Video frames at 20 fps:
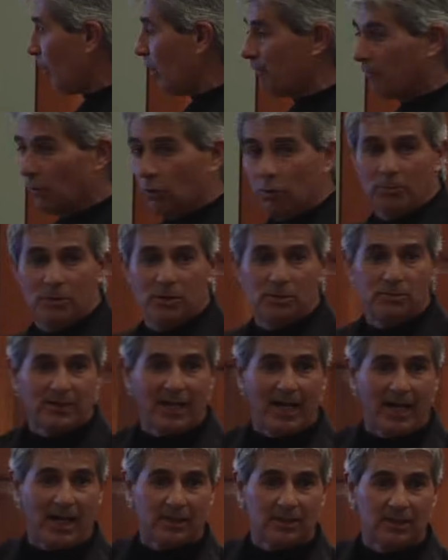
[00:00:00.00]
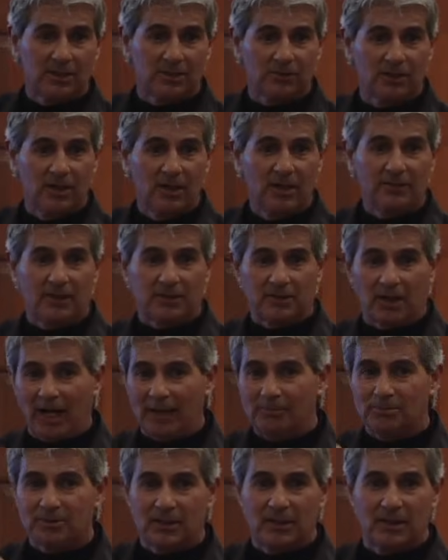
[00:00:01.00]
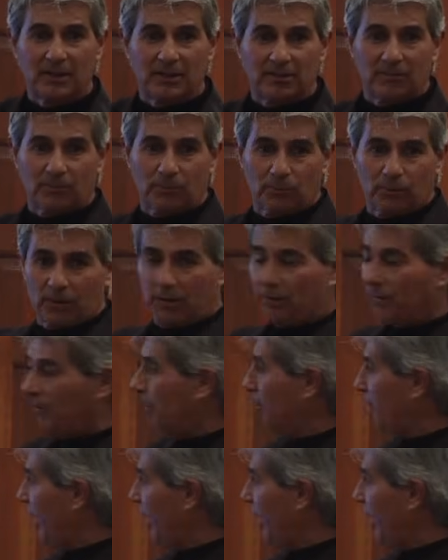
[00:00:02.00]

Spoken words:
full moon tactics, the times to hunt it, what are the